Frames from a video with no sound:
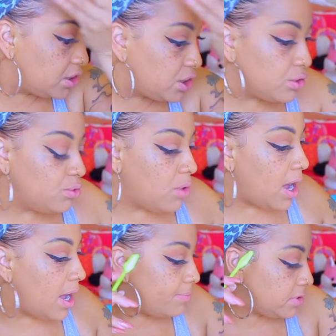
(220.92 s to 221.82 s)

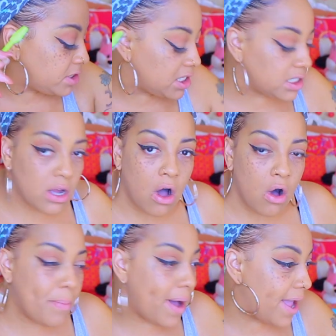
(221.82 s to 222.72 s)
to just to
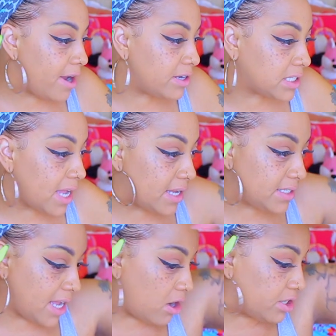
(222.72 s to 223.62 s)
hold my hairstyle
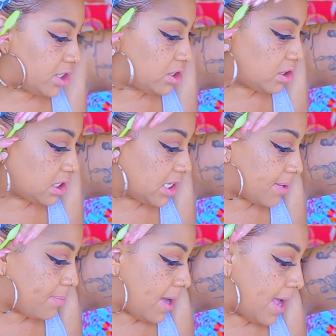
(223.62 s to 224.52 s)
down or just to
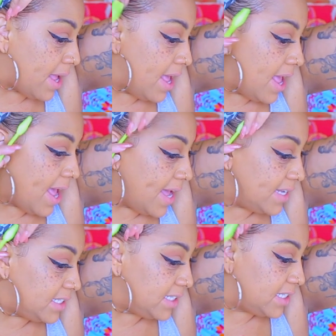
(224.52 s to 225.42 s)
slick my
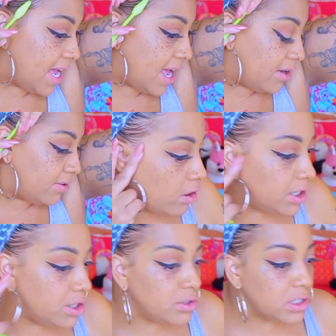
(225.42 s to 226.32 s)
edges down. I
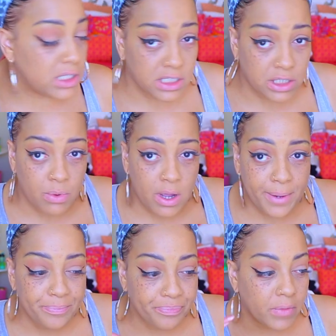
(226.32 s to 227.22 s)
only use this
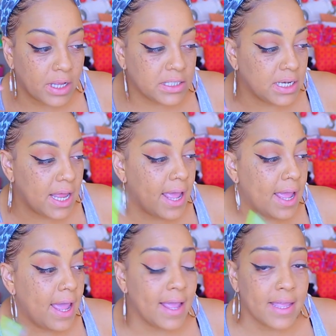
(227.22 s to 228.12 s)
one
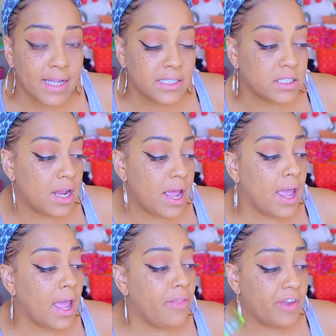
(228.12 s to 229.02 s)
today and
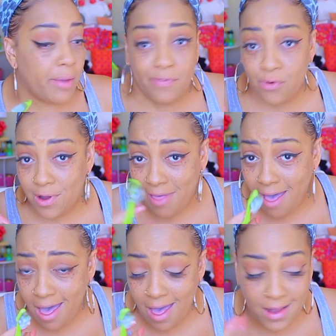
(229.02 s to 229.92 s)
yesterday and the day before
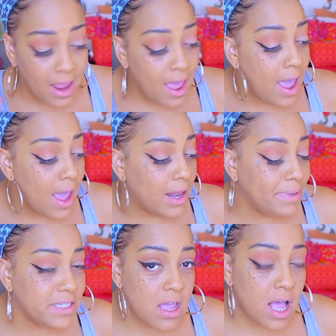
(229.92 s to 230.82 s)
that. And let
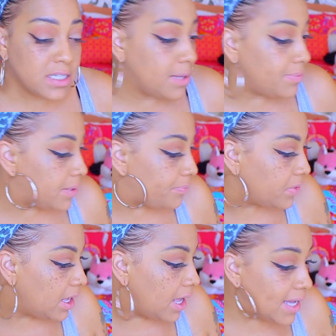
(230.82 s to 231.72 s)
me tell y'all something.
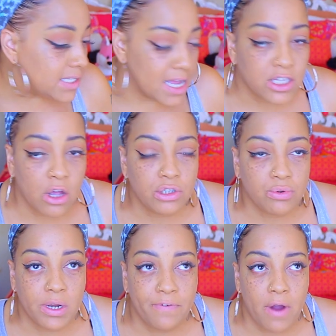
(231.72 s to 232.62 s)
It does hold
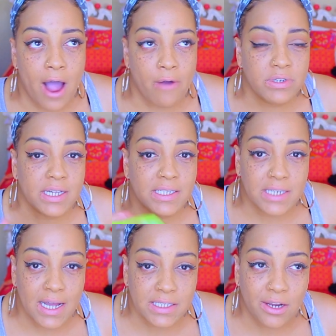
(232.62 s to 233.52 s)
24 hours. It
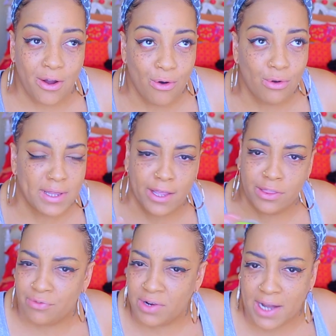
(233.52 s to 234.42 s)
doesn't hold
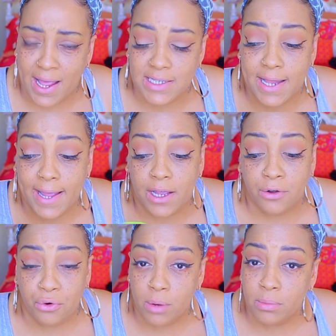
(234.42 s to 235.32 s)
like 3 days like
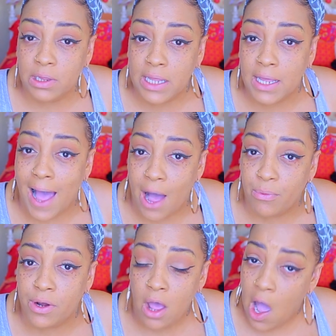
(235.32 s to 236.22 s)
normally I
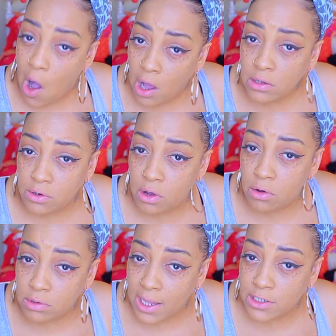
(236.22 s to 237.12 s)
would, you
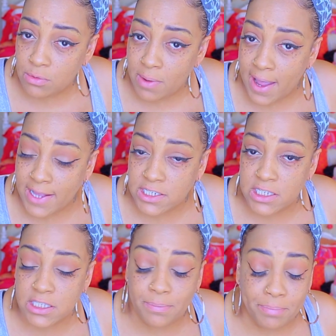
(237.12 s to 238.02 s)
know, like do my
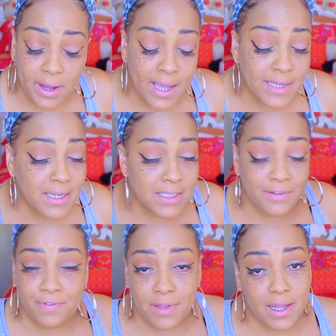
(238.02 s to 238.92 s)
edges, but it
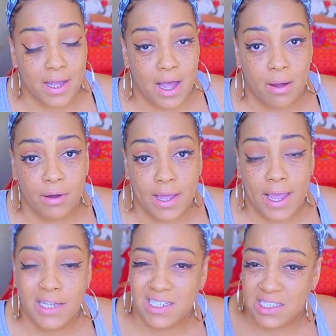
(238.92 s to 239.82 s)
doesn't flake up,
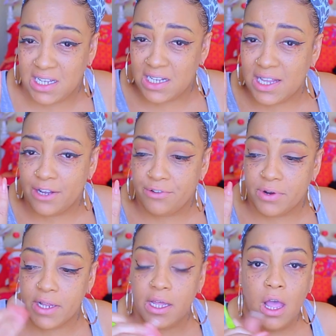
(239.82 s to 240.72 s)
okay? And it doesn't like
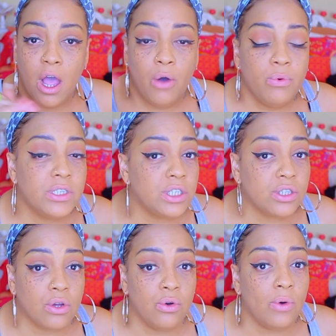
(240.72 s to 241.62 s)
gritty, which
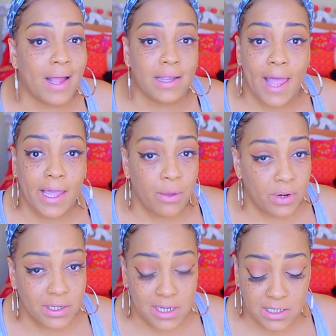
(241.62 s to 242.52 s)
is cool. I like it
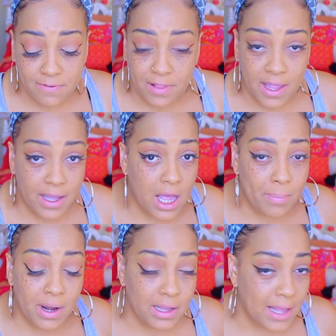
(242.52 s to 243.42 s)
when it doesn't flake
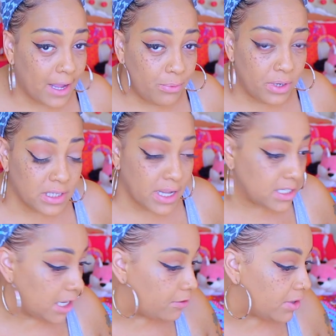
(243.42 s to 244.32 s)
up and I like it when it
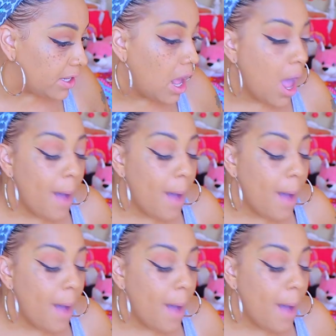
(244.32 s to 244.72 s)
doesn't get gritty.